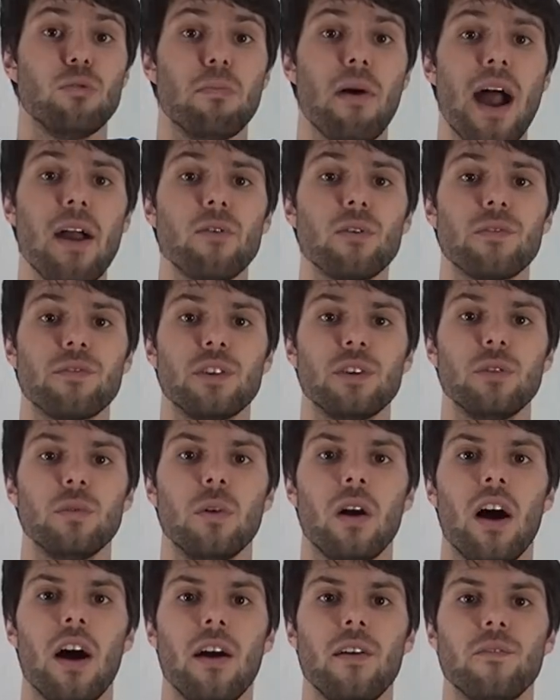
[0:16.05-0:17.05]
you my
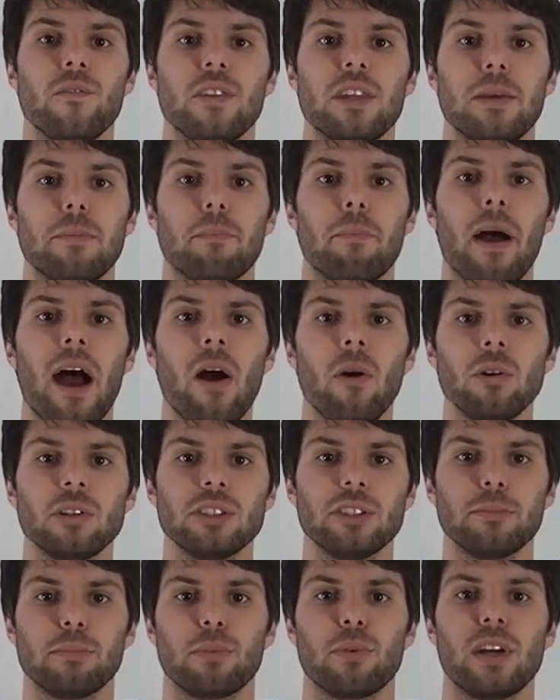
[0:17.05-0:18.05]
review of the Bauer
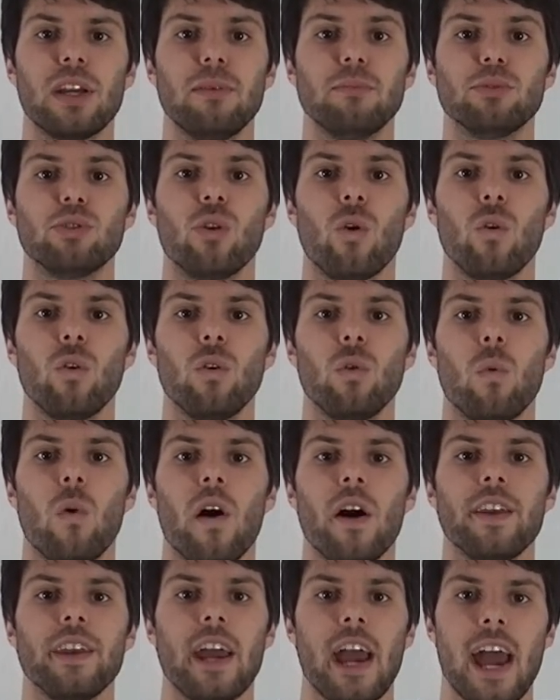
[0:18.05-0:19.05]
Supreme
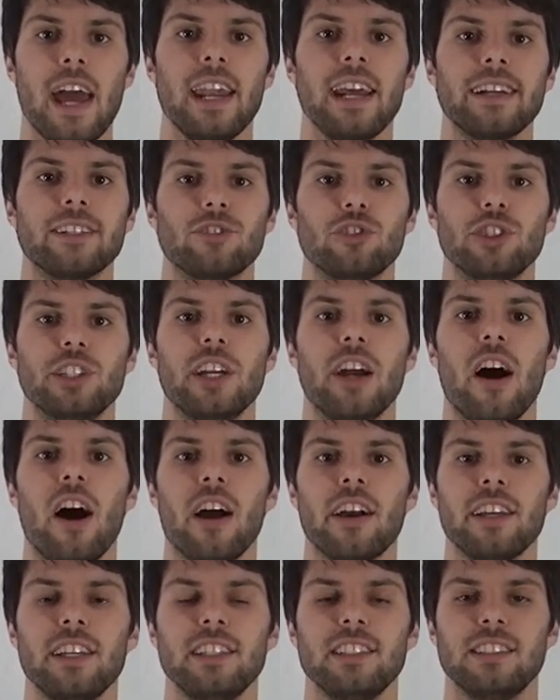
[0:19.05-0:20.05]
TotalOne NXG
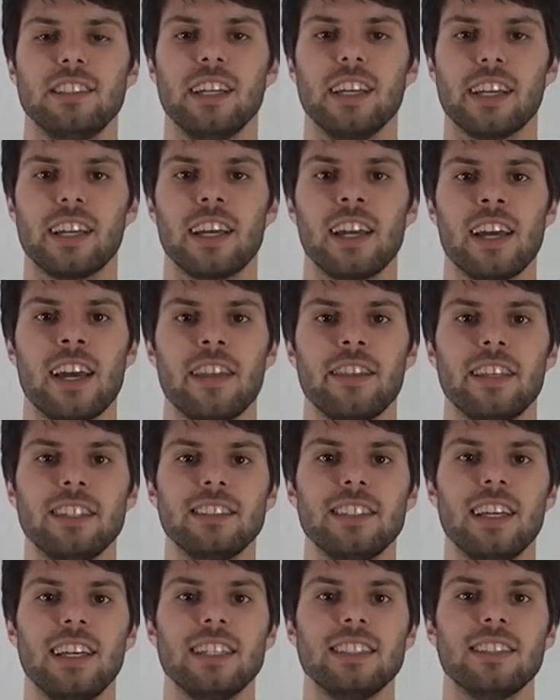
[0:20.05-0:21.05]
hockey stick.
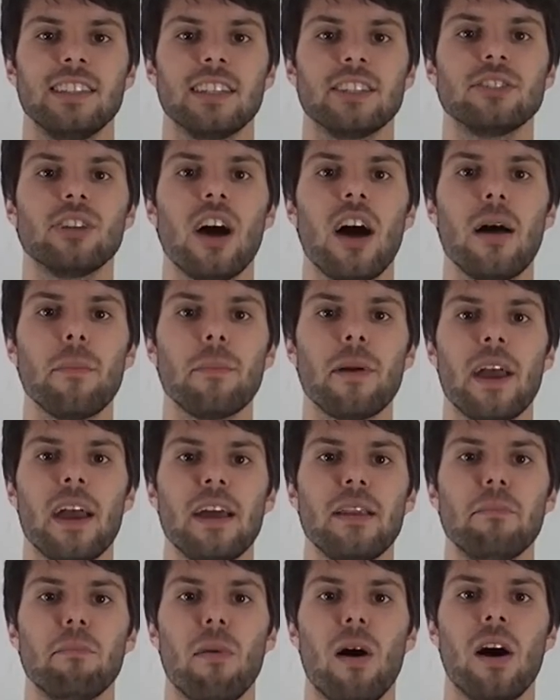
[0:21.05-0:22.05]
This is the
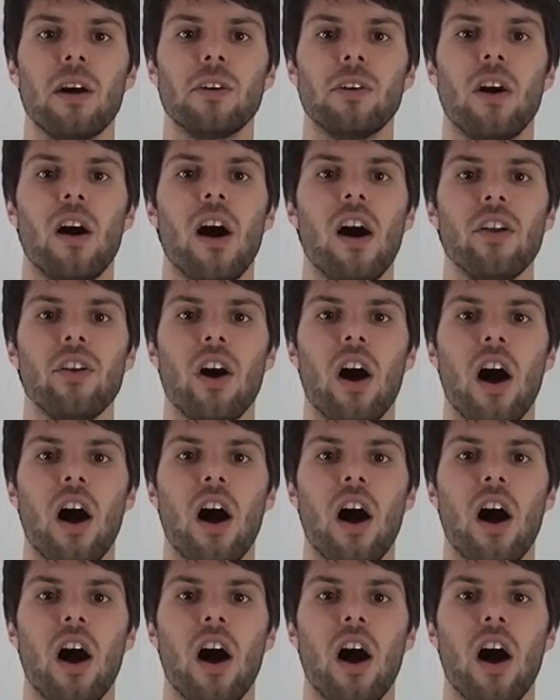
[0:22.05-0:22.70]
top-end model on